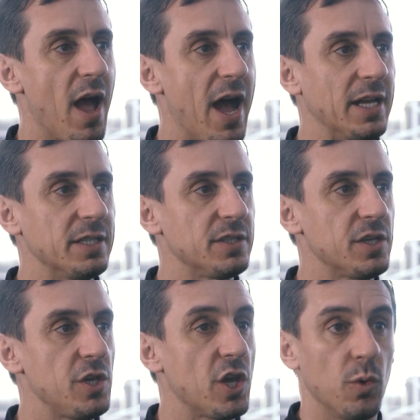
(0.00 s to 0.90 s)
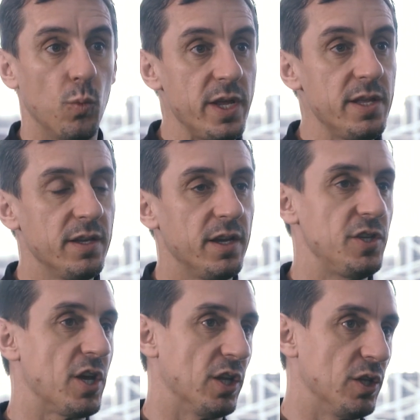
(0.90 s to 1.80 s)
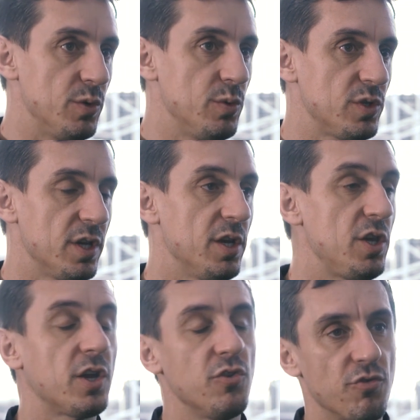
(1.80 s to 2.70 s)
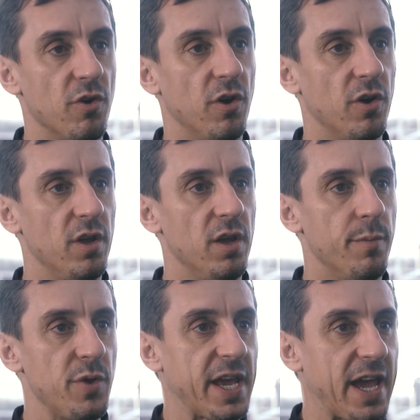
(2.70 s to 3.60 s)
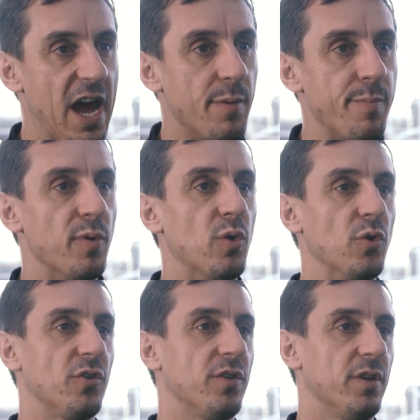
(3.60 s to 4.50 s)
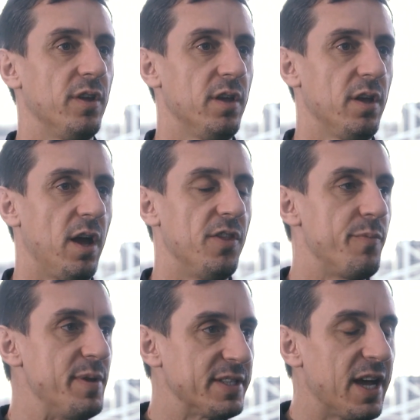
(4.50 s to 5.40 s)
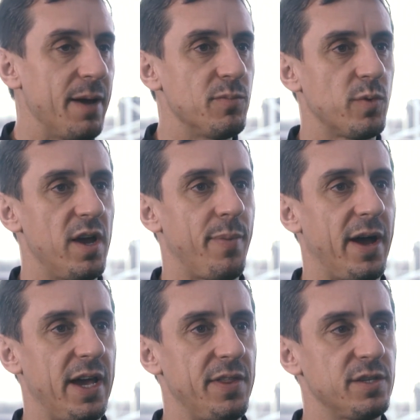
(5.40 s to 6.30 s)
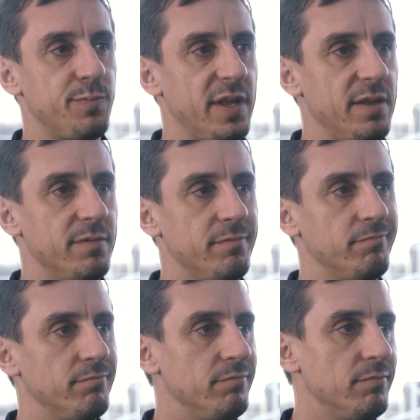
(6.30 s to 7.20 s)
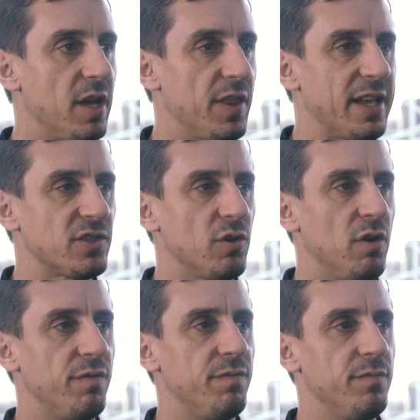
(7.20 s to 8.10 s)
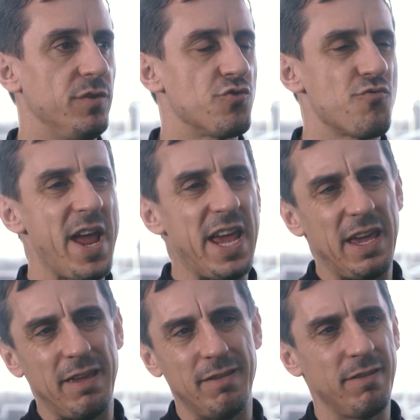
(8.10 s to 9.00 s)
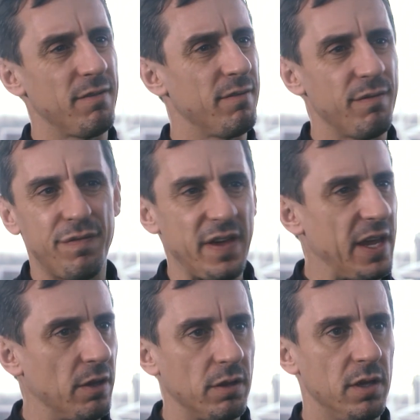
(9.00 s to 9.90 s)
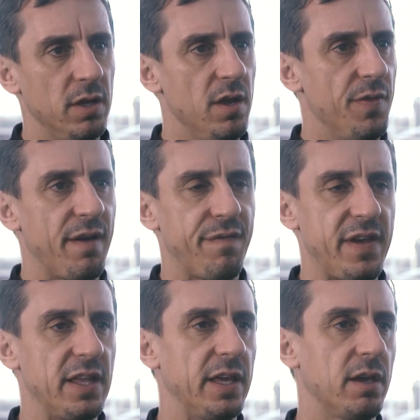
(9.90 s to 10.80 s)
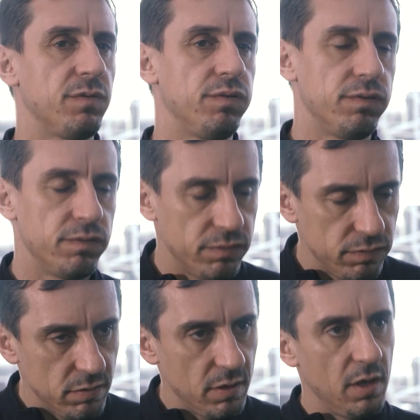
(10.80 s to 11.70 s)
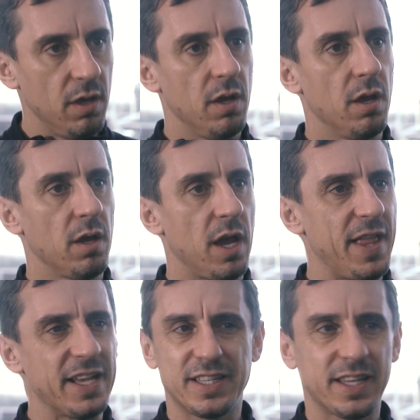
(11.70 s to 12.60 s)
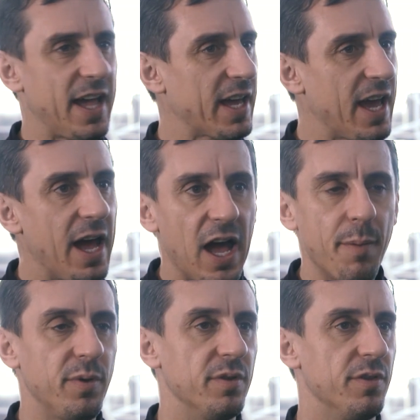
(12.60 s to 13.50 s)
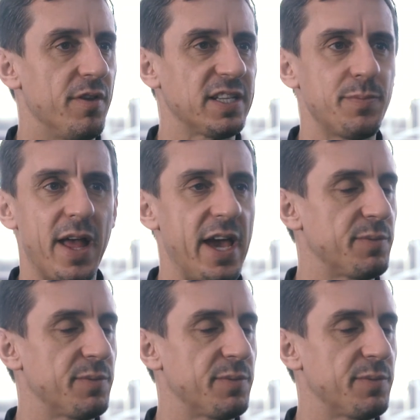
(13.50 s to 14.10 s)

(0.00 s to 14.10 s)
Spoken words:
and you can win, and you can lose, you can draw, but you can't be bored. And there have been times whereby there's been that sort of drained feel, that feeling of... And that can't happen. There has to be that